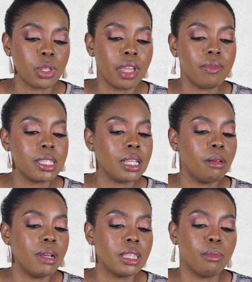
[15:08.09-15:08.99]
So every single
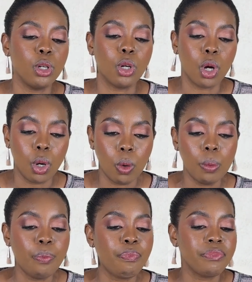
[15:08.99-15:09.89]
month I'm going to
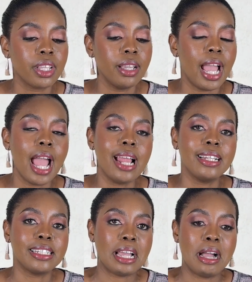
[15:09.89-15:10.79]
go
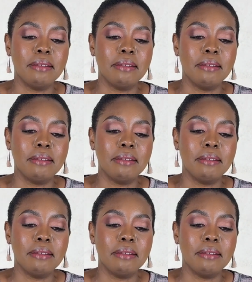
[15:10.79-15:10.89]
and